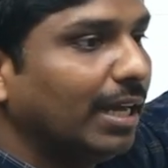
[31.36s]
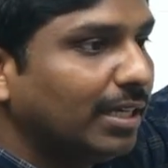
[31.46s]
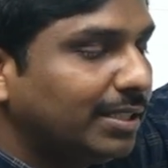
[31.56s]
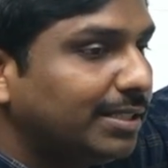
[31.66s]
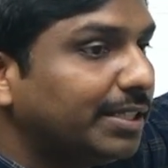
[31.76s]

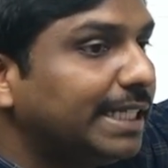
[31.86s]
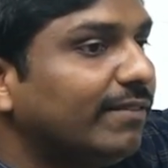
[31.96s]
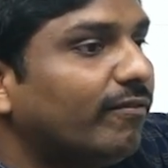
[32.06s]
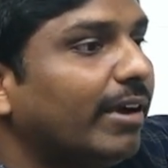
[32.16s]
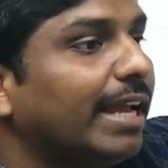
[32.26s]

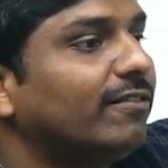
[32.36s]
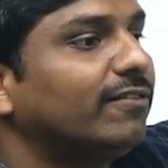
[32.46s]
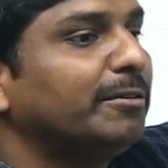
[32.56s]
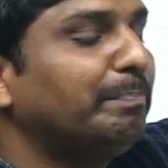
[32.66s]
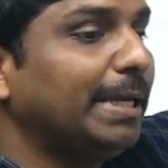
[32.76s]
35
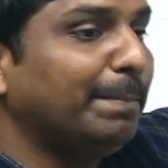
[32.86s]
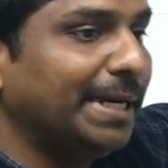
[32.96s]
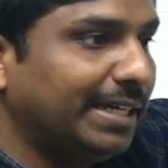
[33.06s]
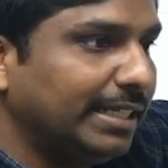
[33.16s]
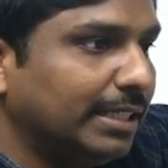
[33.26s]

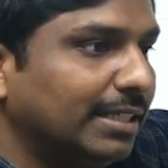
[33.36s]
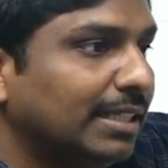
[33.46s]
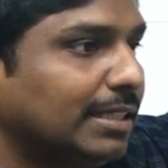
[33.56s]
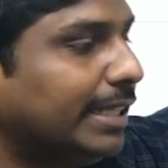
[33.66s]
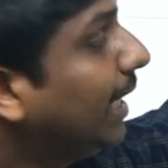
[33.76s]
ppt, then it